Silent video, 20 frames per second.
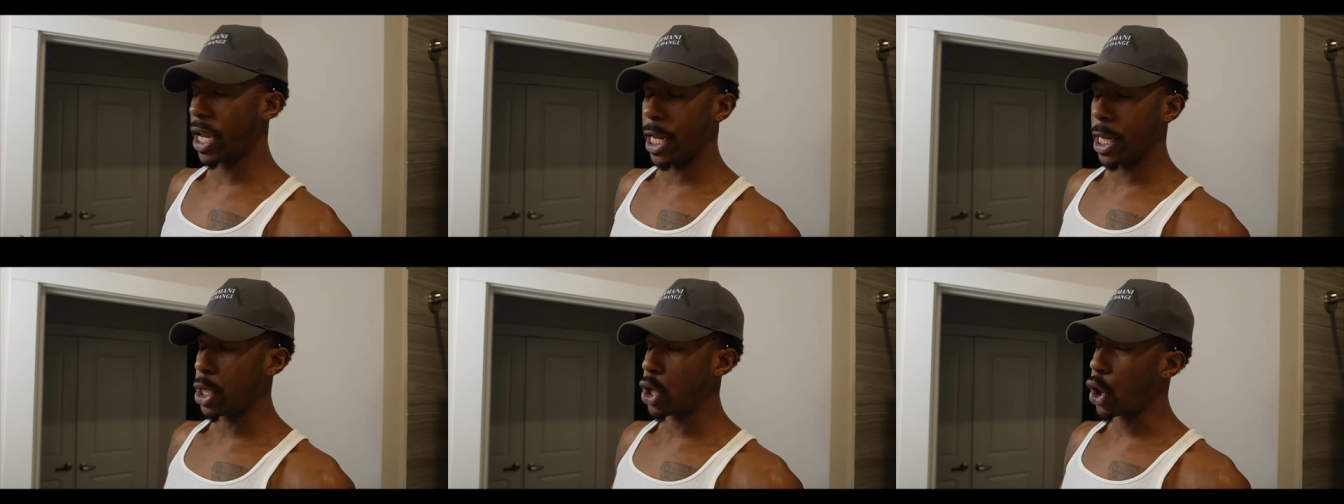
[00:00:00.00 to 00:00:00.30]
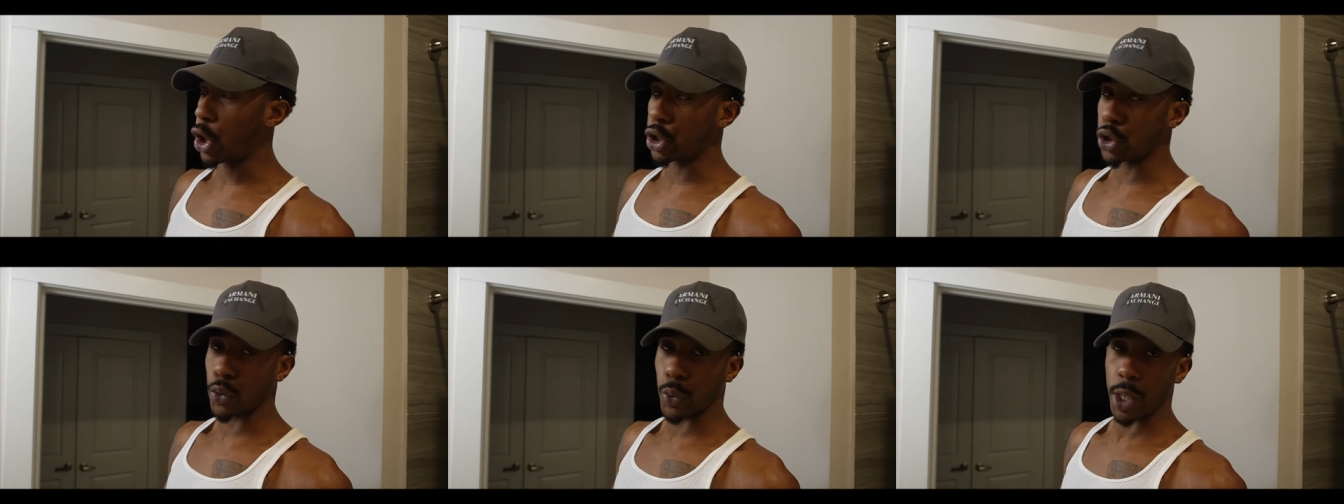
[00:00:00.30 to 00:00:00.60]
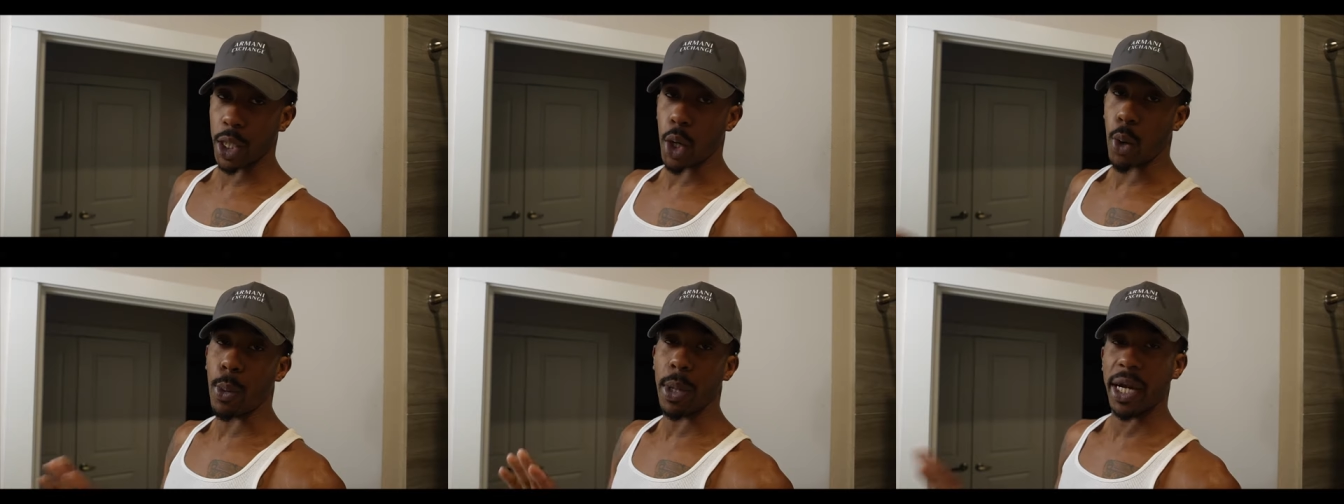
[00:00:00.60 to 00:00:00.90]
eat or
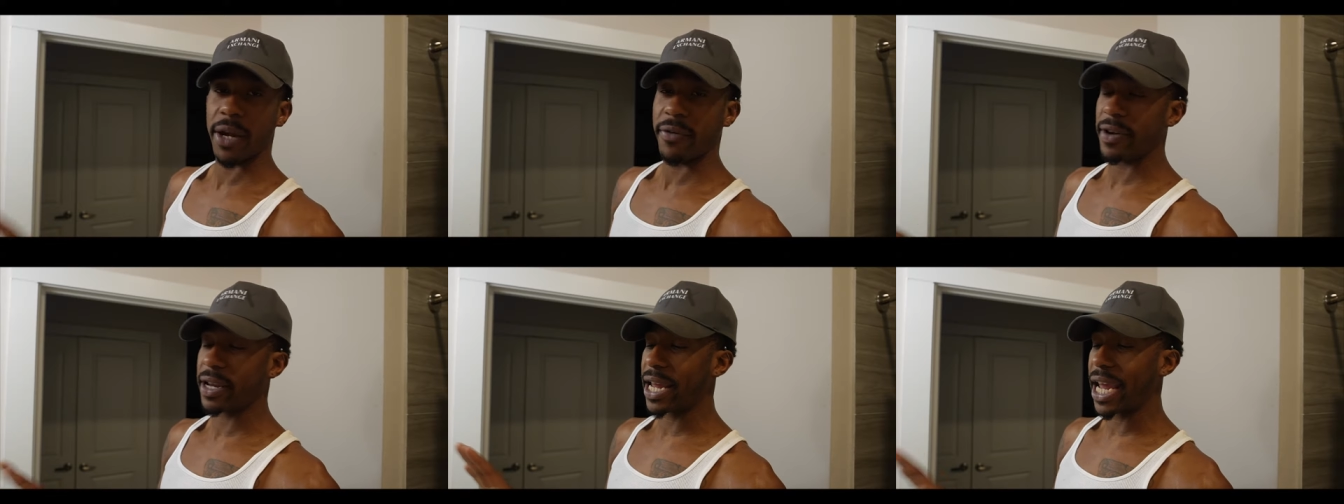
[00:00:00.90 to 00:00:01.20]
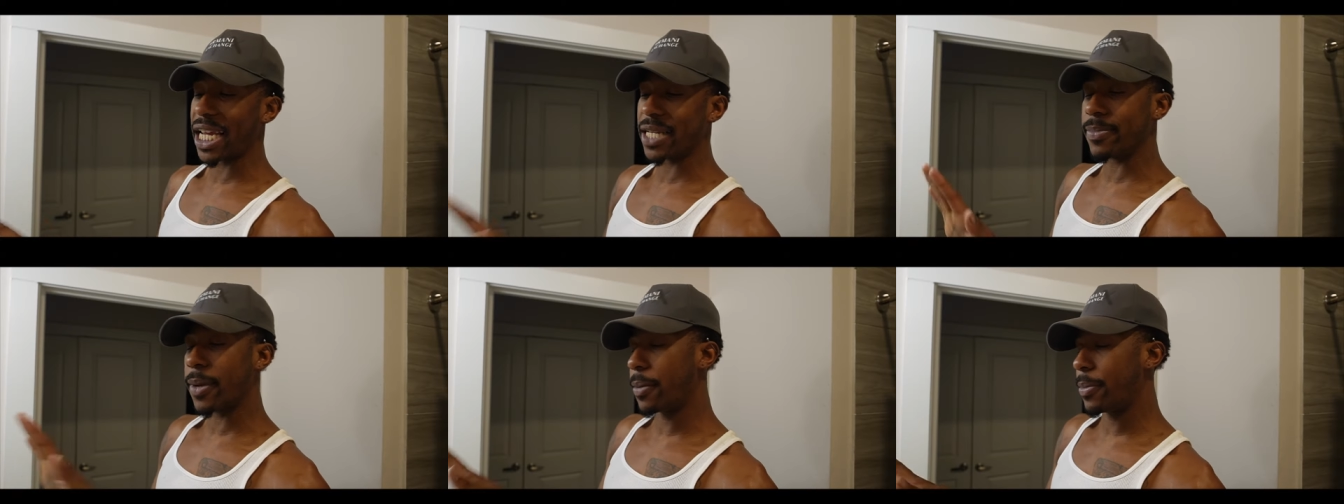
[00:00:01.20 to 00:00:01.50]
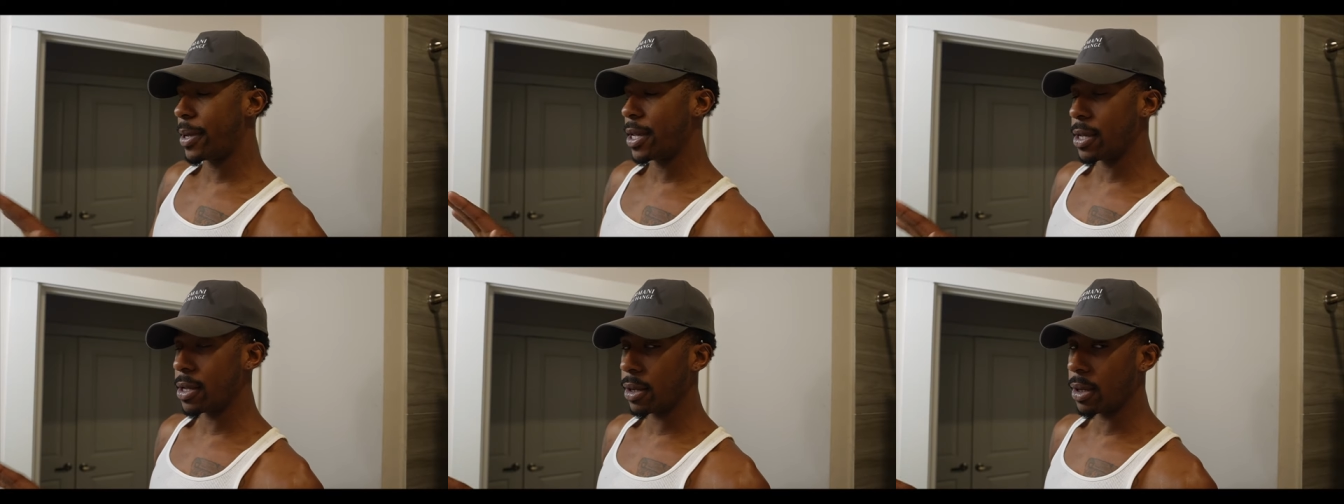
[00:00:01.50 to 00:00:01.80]
drink or whatever the case may
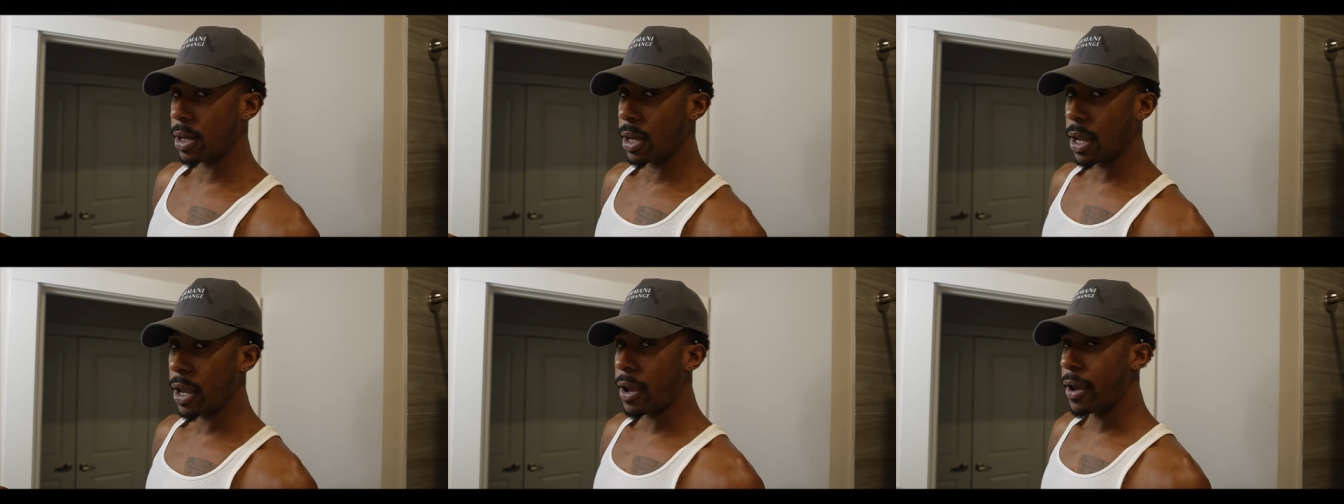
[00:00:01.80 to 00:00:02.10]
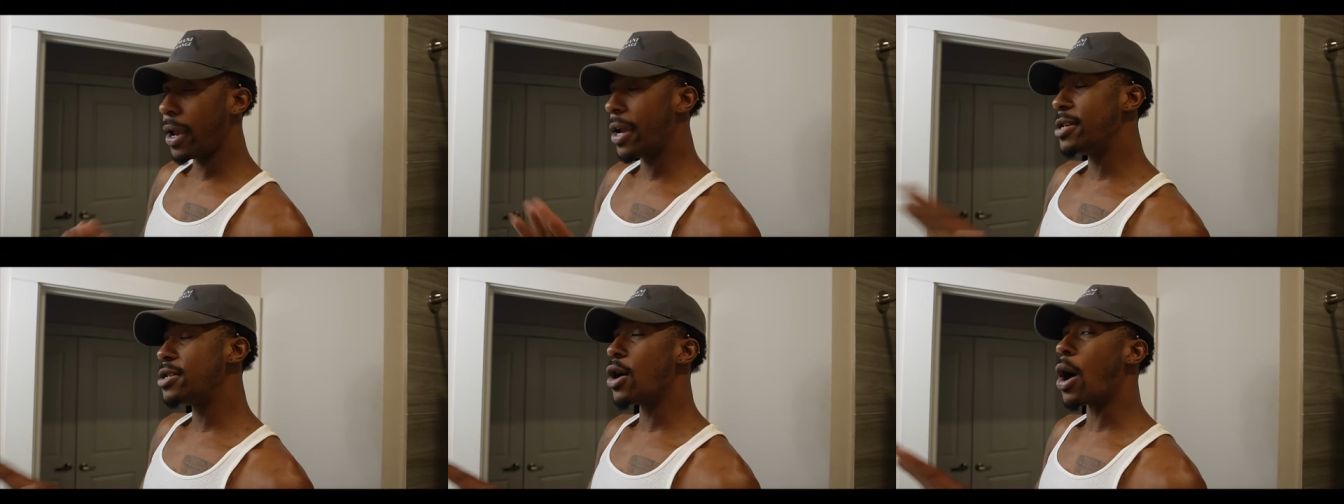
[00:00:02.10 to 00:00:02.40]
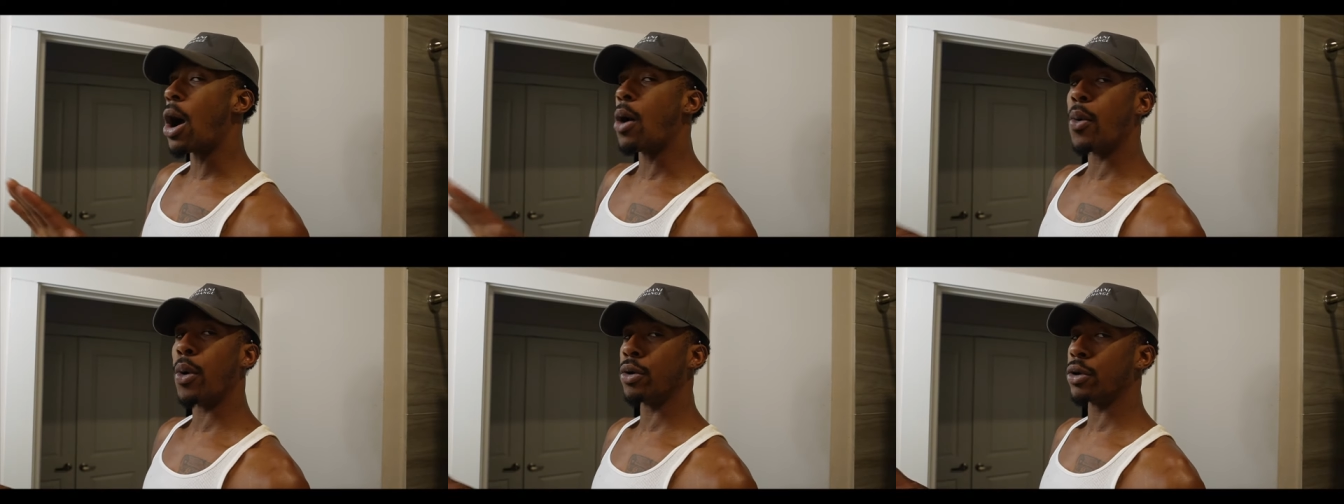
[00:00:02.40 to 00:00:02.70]
be. He know
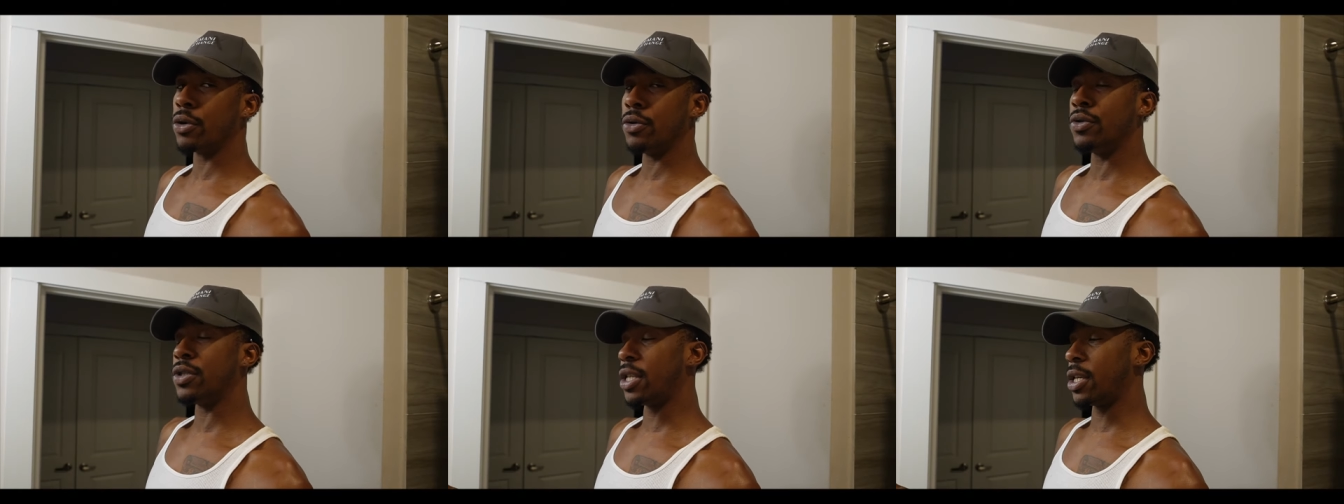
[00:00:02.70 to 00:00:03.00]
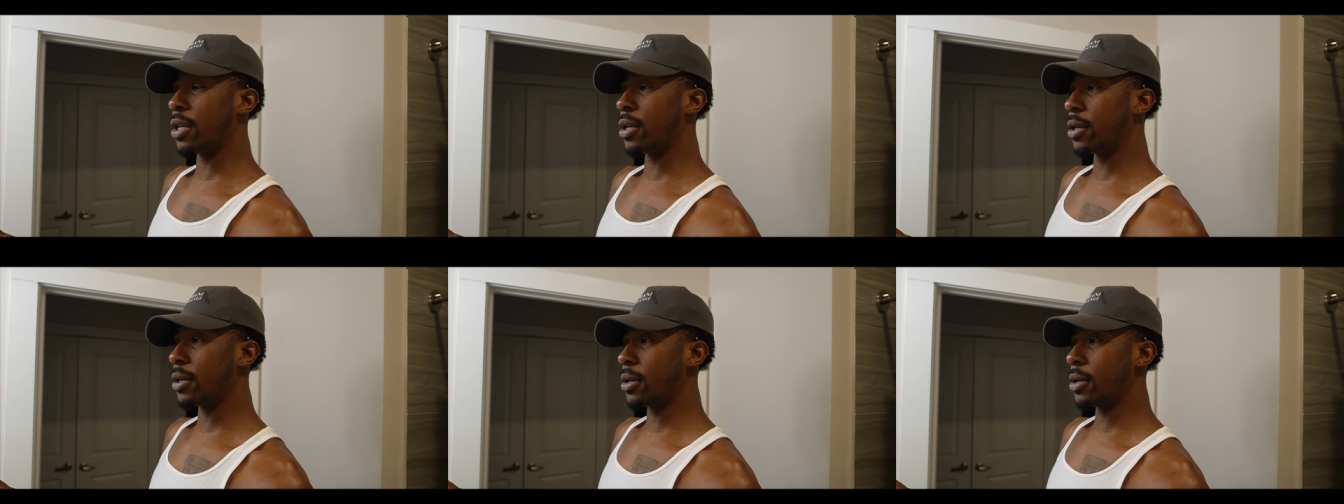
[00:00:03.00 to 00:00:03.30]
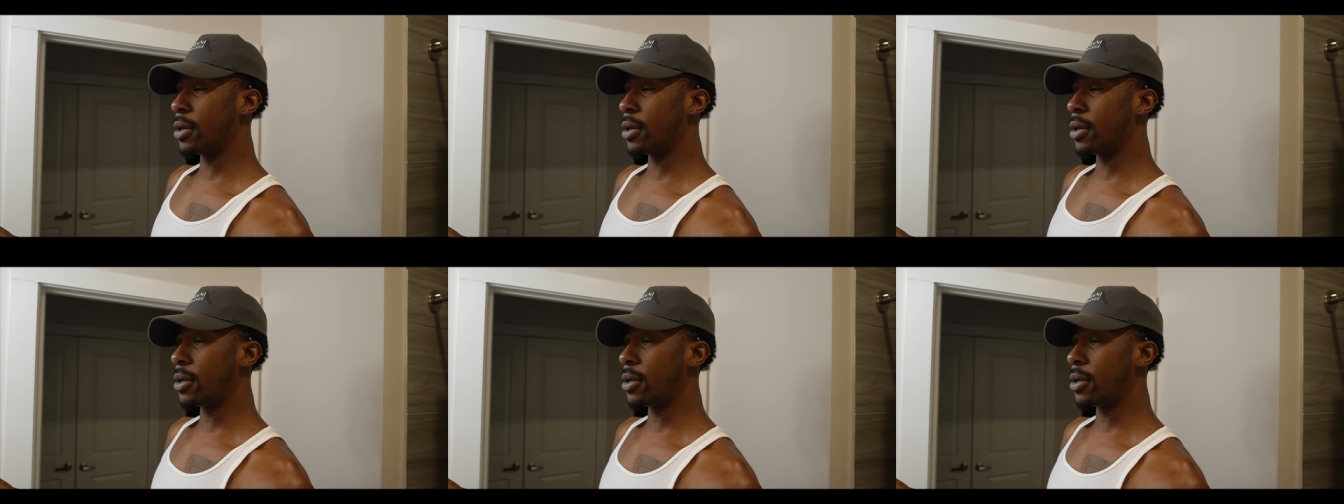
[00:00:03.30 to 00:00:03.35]
I won't use it.